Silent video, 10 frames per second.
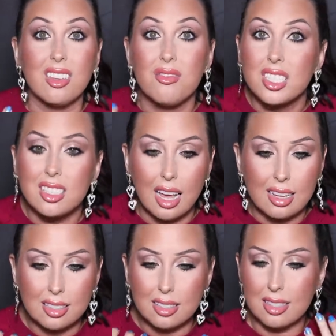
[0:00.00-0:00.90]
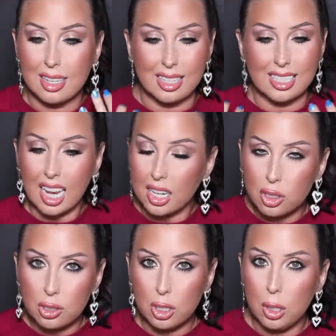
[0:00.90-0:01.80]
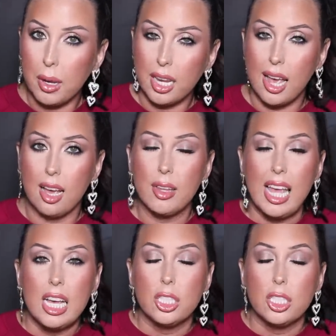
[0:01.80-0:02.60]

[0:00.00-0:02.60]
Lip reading: emphasizes any texture you might have,